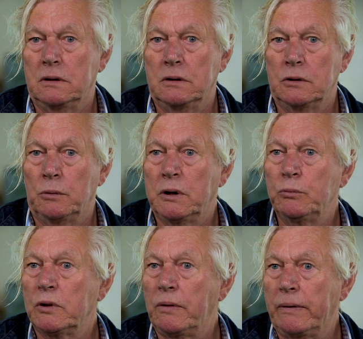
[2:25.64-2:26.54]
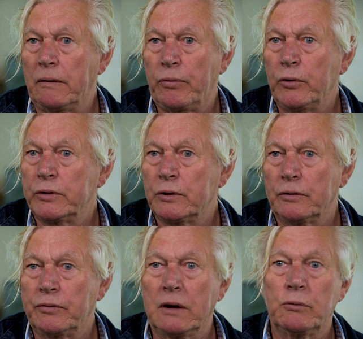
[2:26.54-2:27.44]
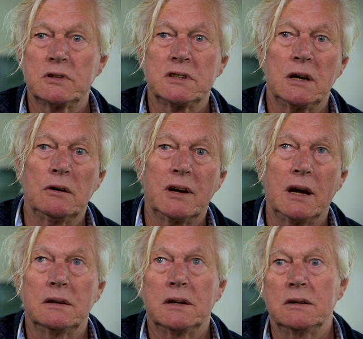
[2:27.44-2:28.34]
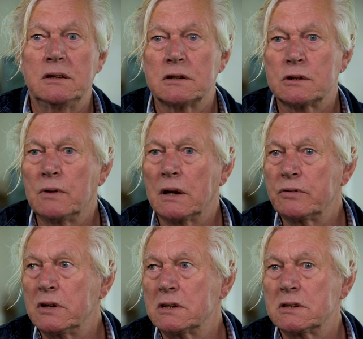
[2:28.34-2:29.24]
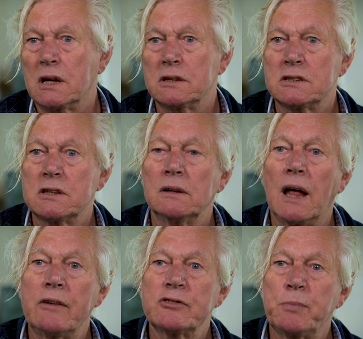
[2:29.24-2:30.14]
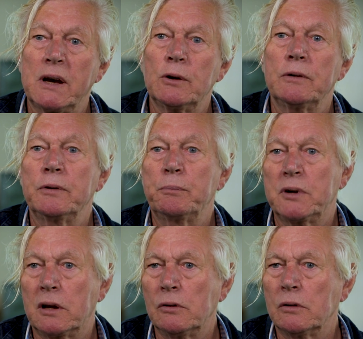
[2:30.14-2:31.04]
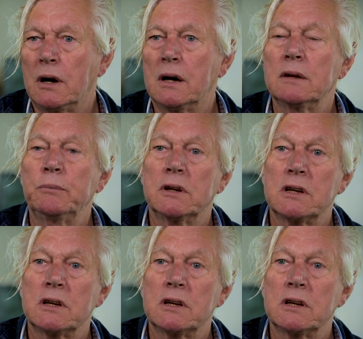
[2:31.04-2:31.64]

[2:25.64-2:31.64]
nobody would have thought of. They would say, okay, 10 years, 12 years, that's the lifespan of a perennial garden, but